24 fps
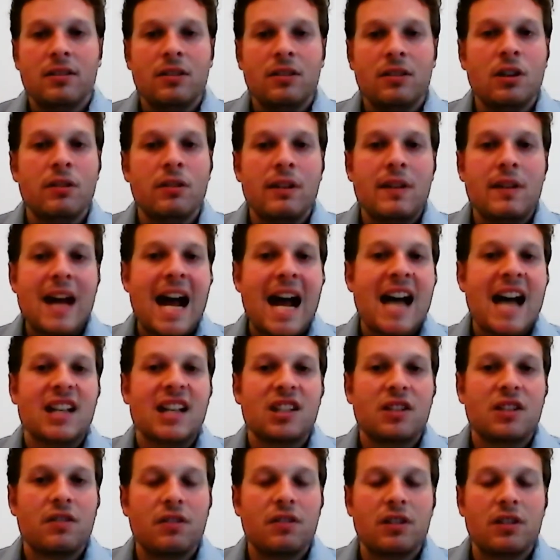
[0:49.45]
you know, they would
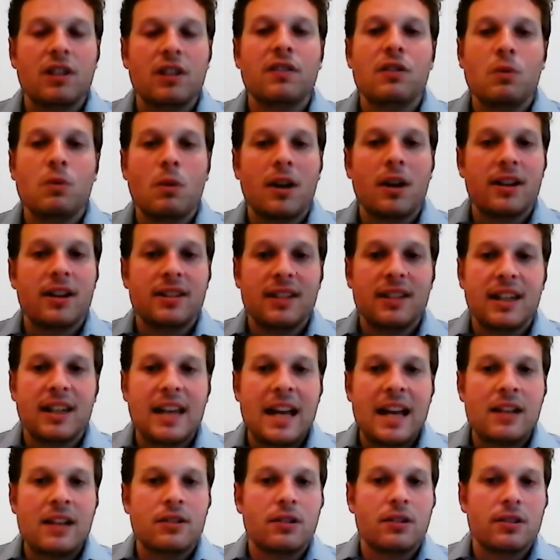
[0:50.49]
ask for it if you wanted to like
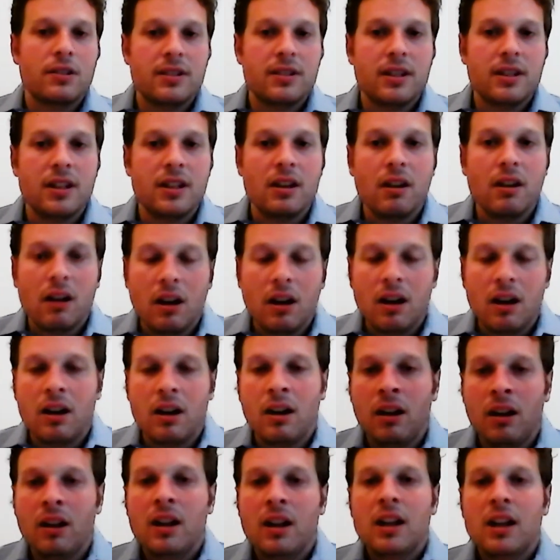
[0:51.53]
enter City
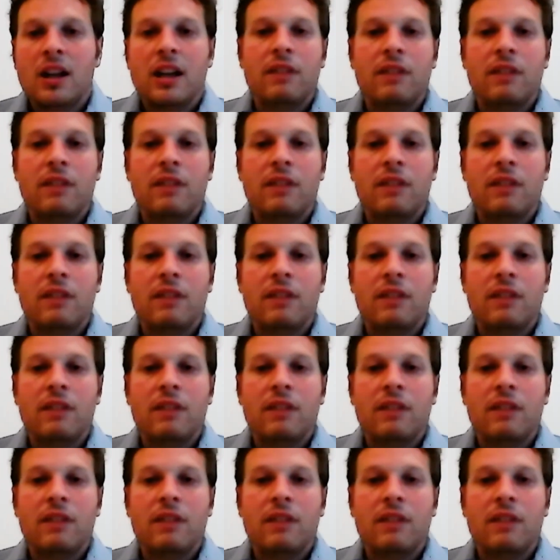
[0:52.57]
Hall,